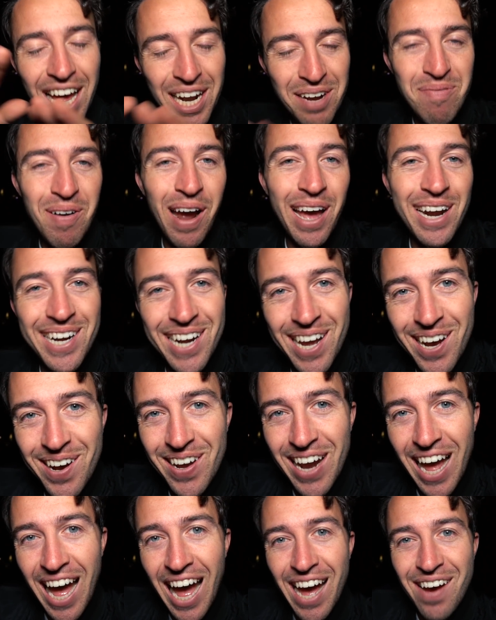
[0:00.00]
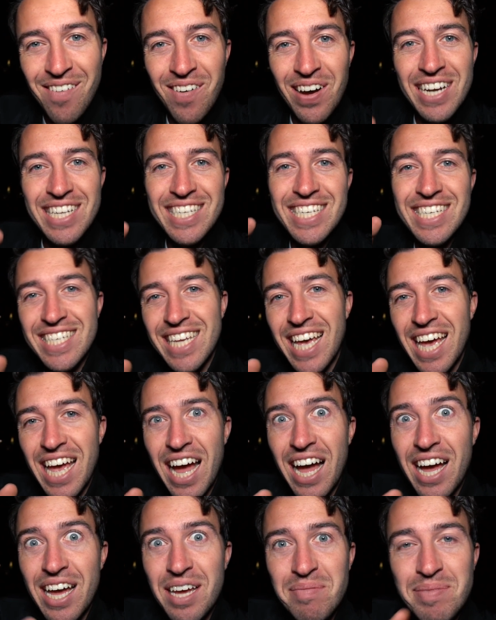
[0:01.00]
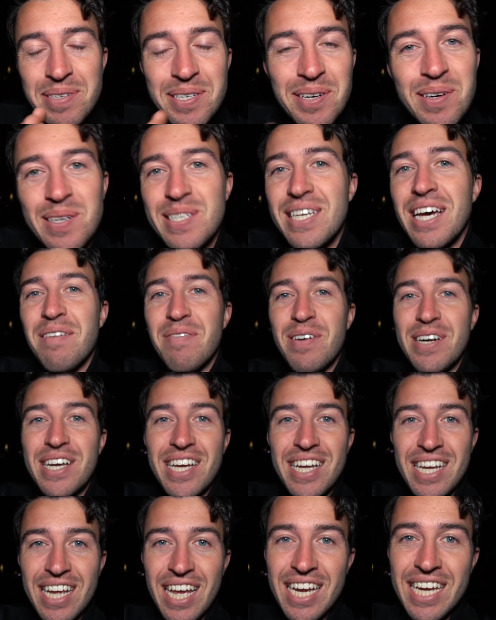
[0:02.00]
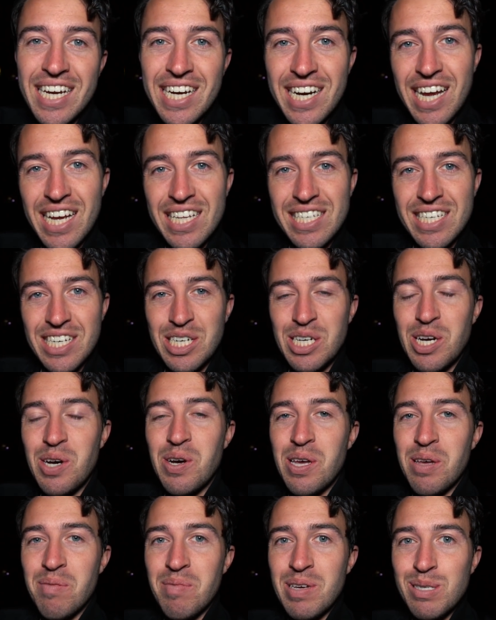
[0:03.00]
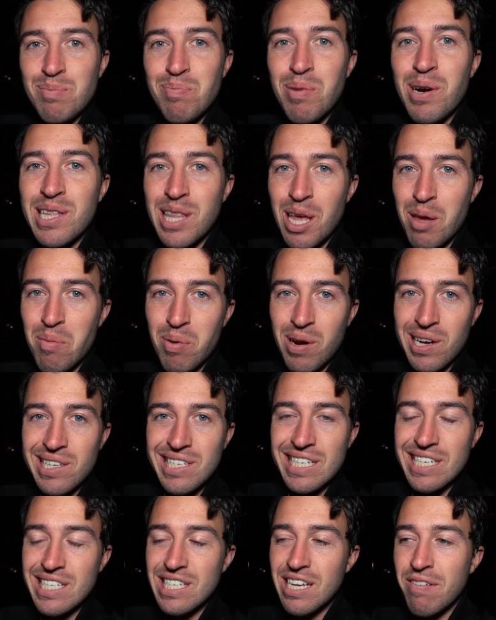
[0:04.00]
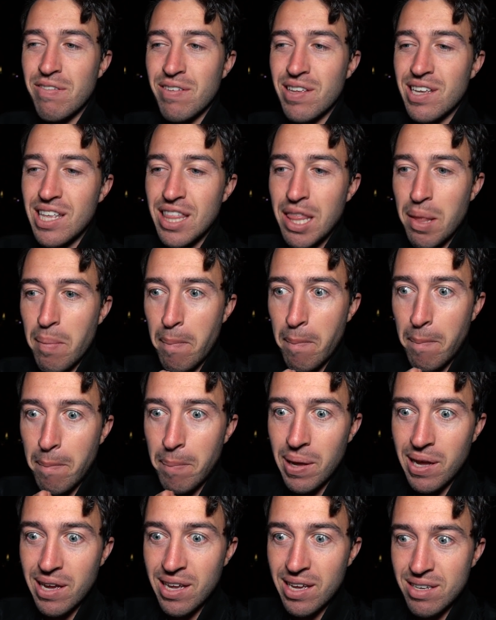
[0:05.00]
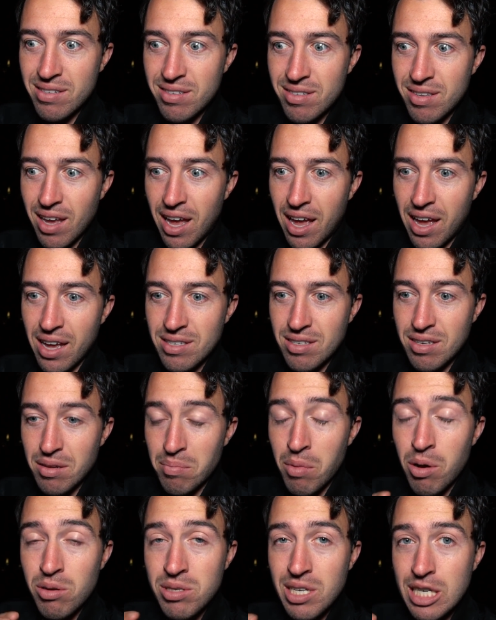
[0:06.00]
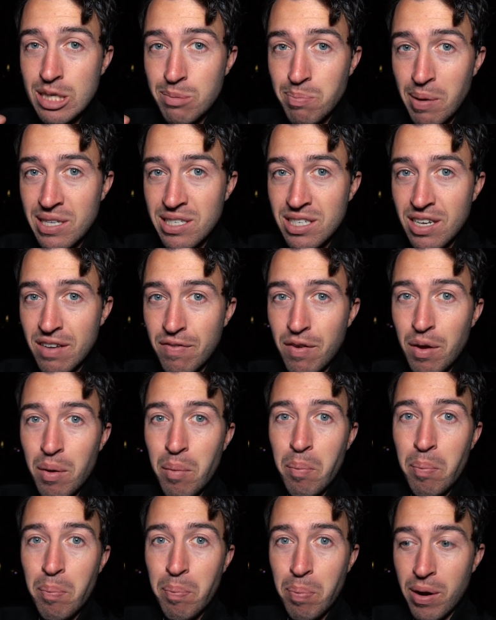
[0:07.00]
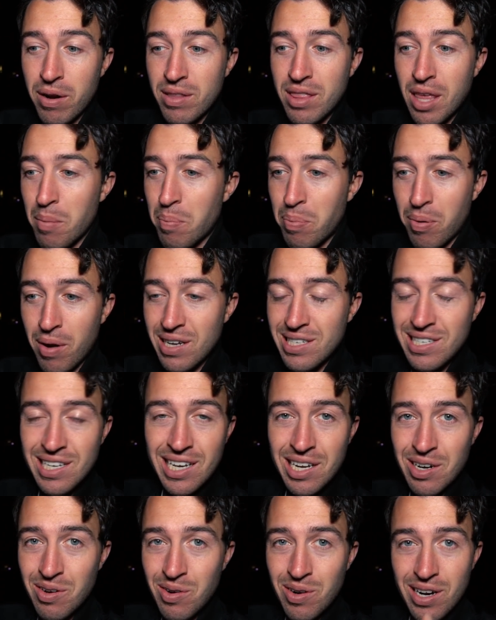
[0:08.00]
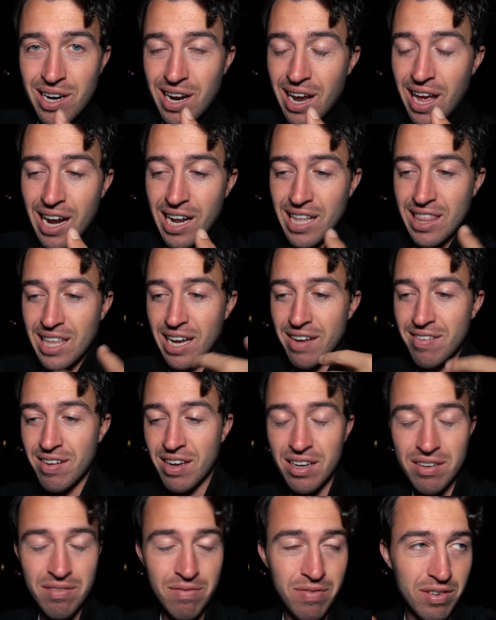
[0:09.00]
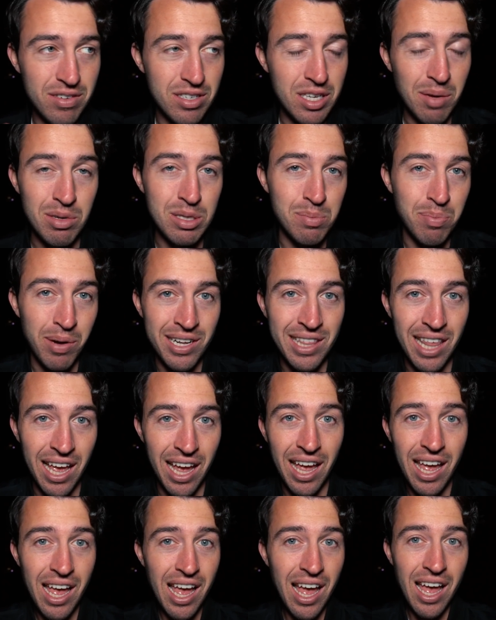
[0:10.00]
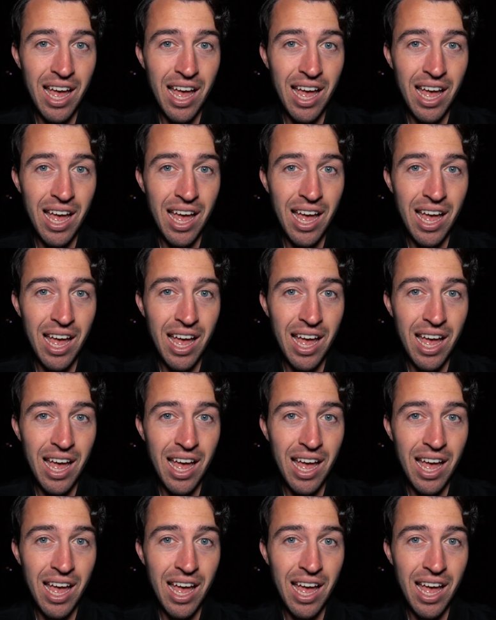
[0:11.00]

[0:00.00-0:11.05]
on a brighter note, I wanted to say I am so excited for Dylan to get here and to show him his birthday present. It's definitely the biggest and most expensive birthday present or anything I've done for someone's birthday